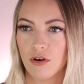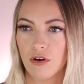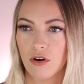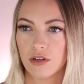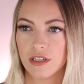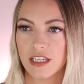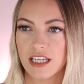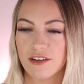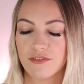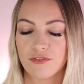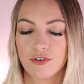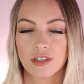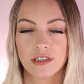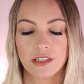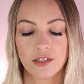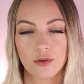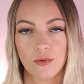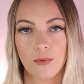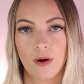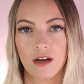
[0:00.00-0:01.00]
on here for a
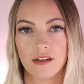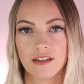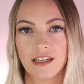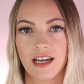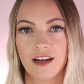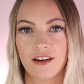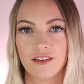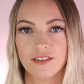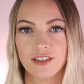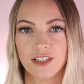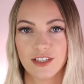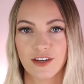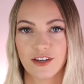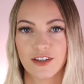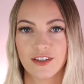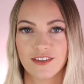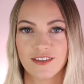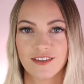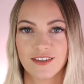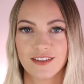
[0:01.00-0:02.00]
little while now, you know,